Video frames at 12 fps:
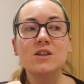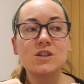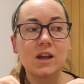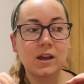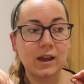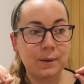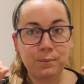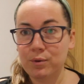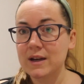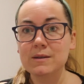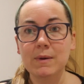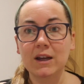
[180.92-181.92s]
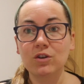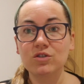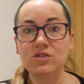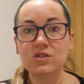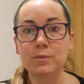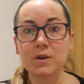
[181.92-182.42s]
to impress my
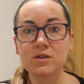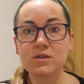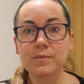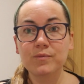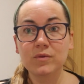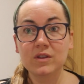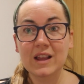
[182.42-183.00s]
customers.